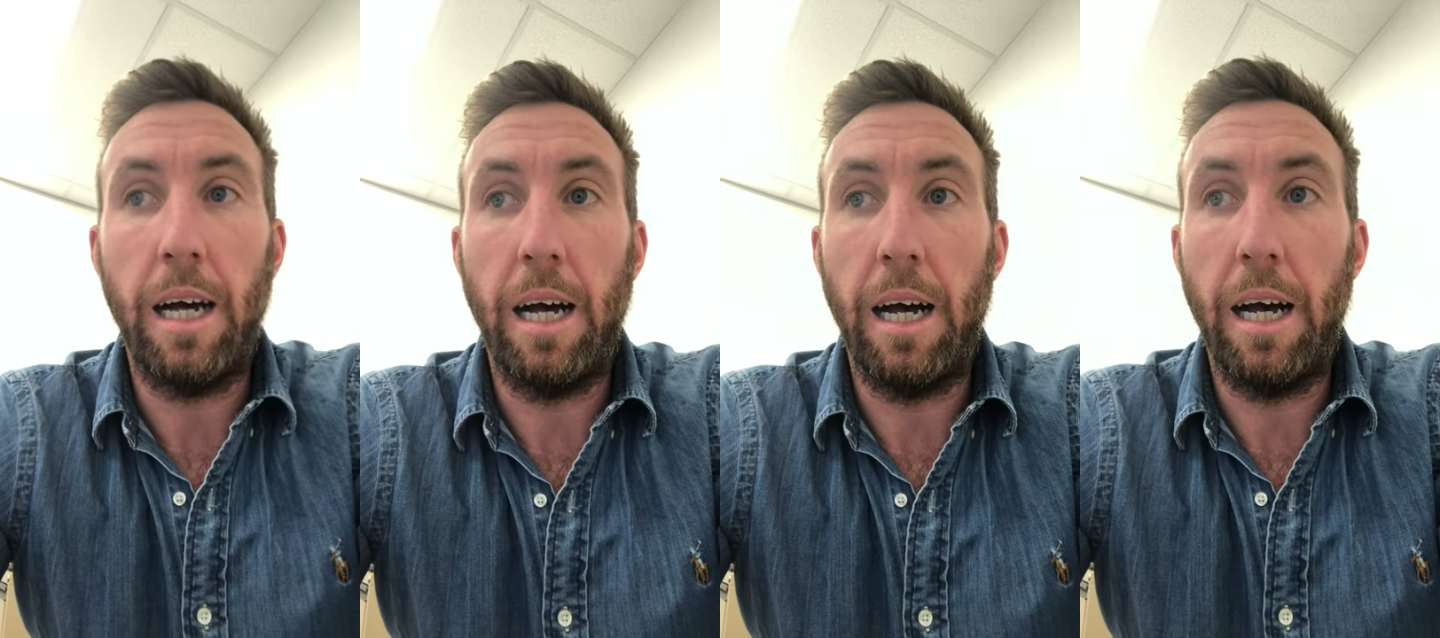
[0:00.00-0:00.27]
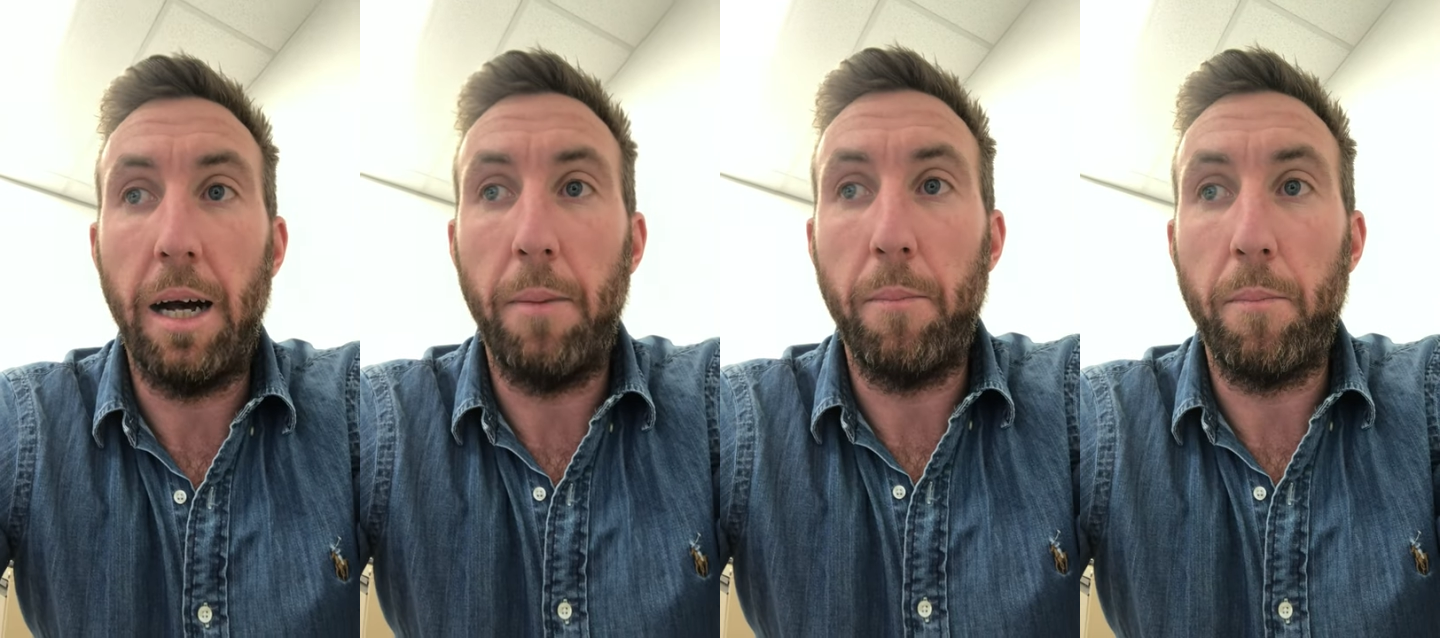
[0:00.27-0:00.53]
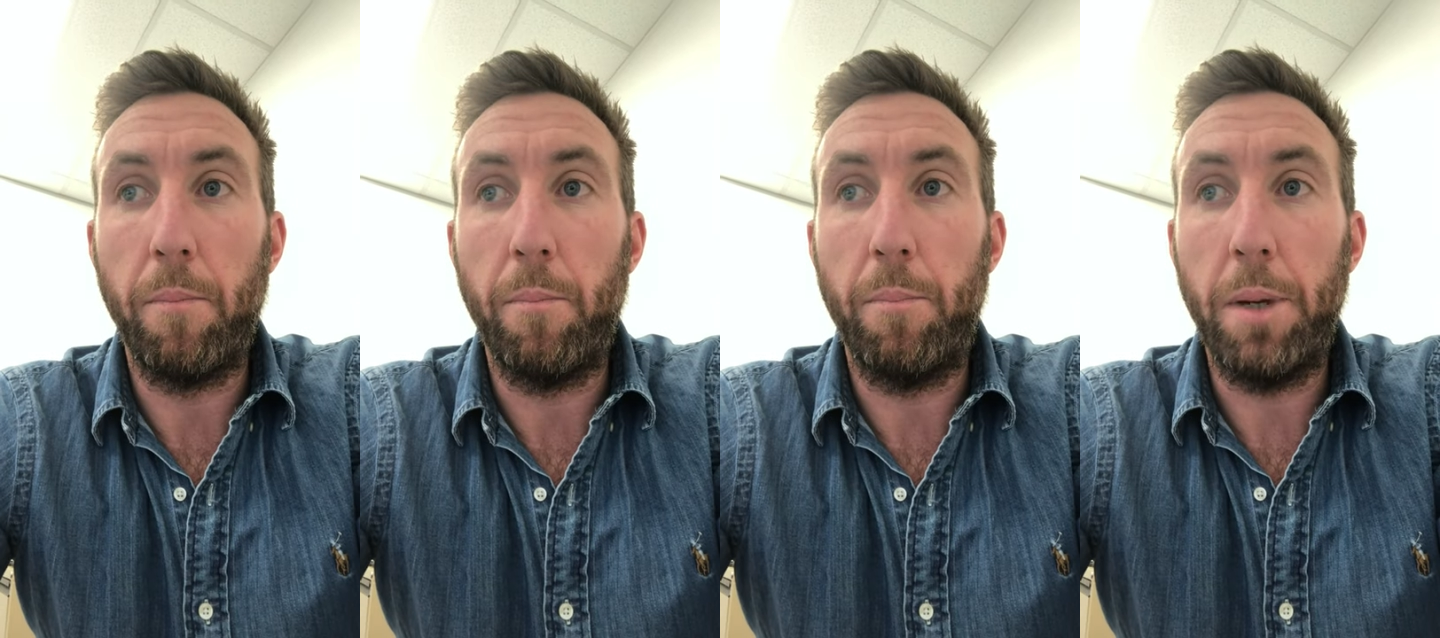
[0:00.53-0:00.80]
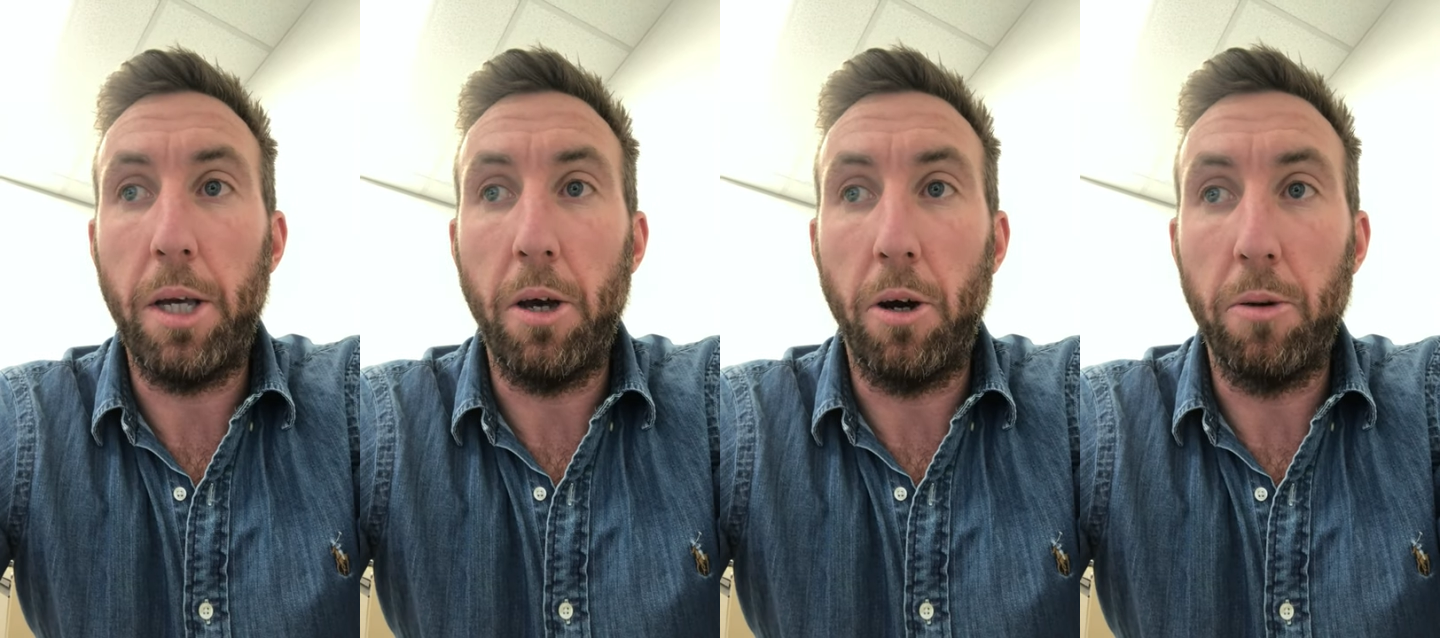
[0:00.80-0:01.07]
um,
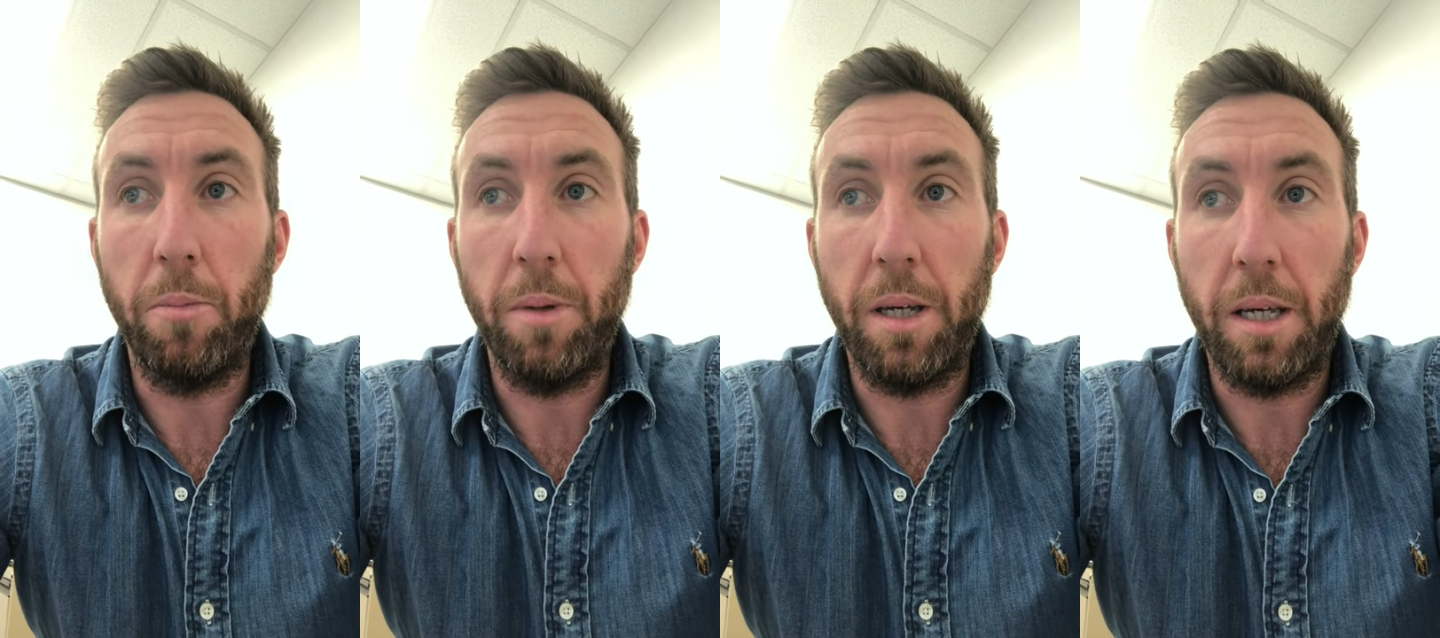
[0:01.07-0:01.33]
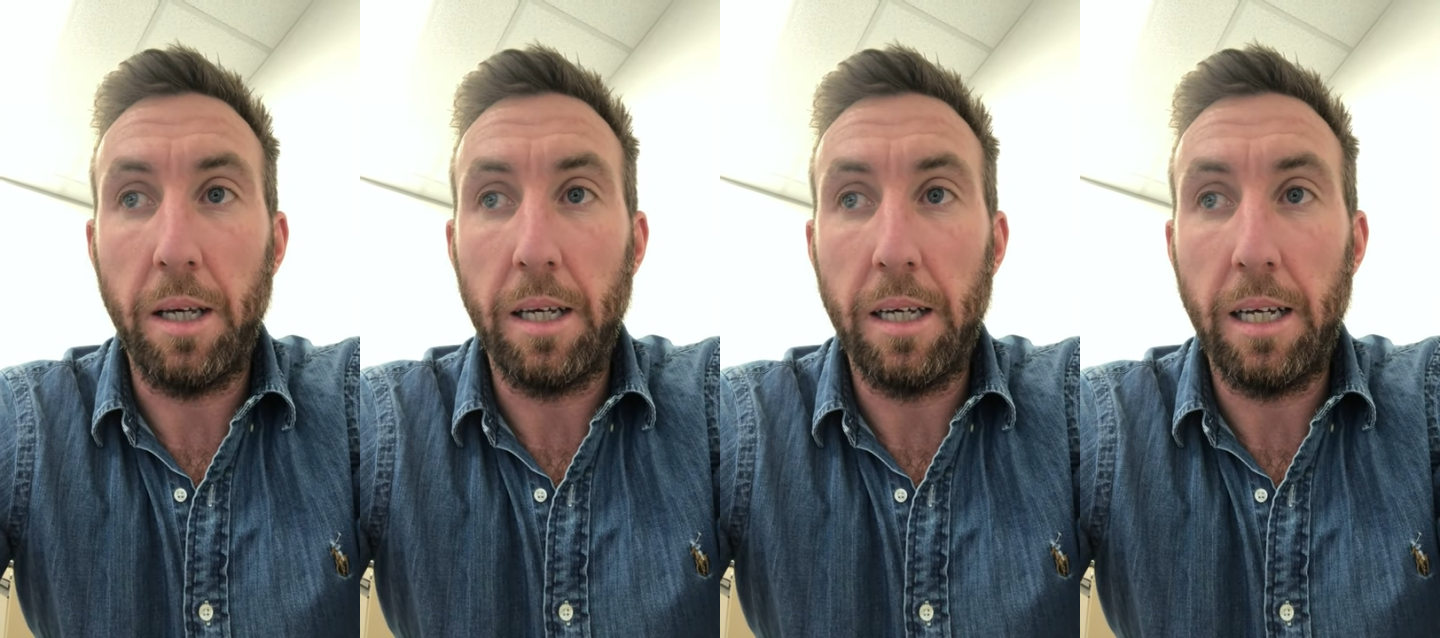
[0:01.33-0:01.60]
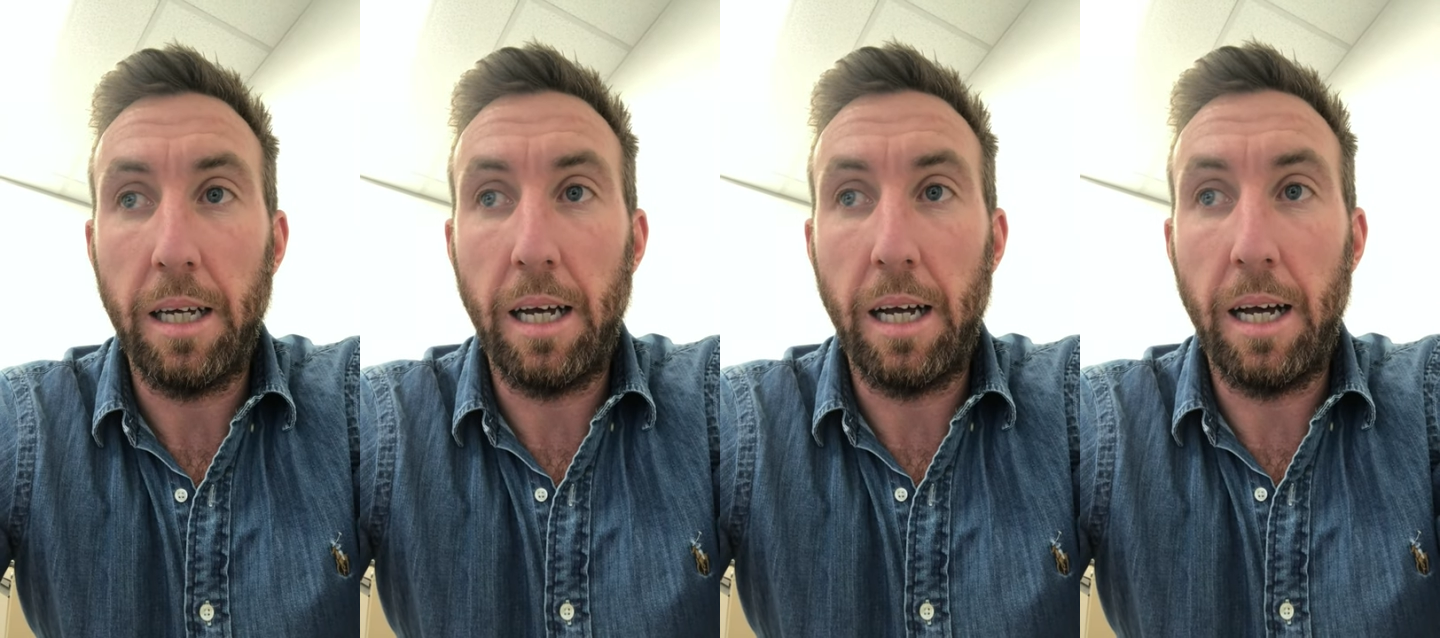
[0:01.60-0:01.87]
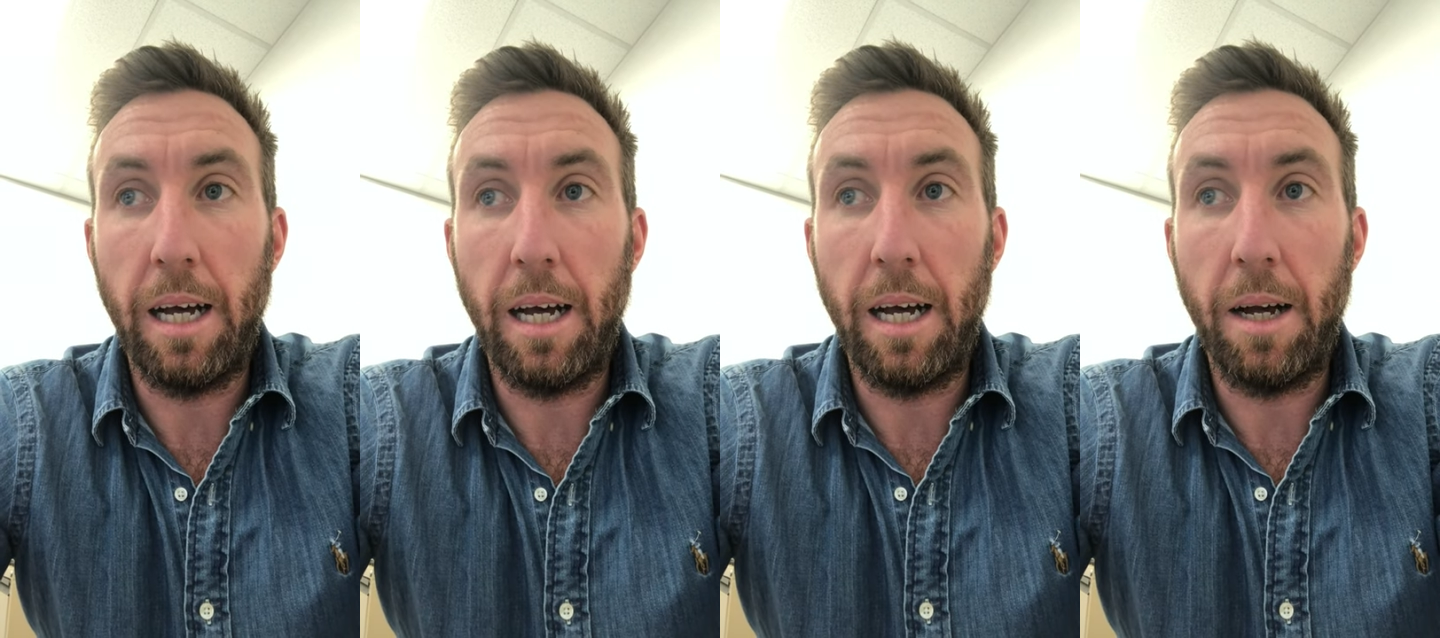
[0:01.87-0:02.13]
beyond me
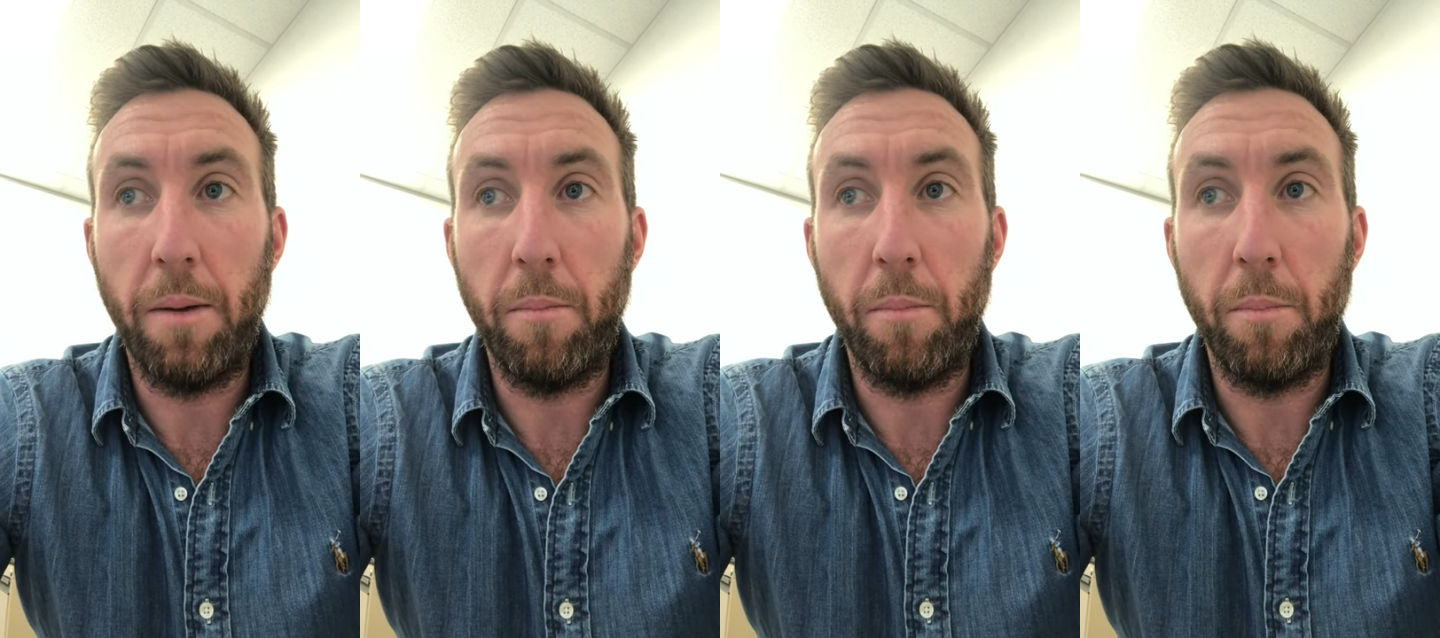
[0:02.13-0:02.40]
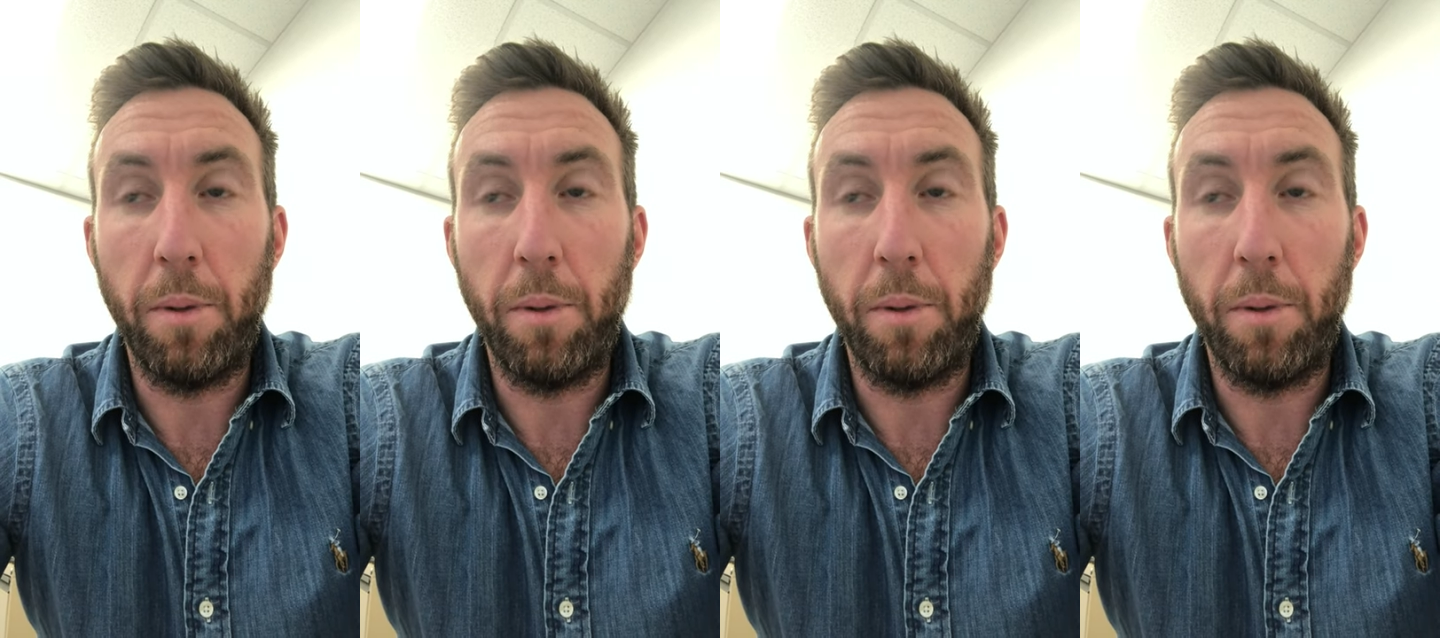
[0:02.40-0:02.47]
um,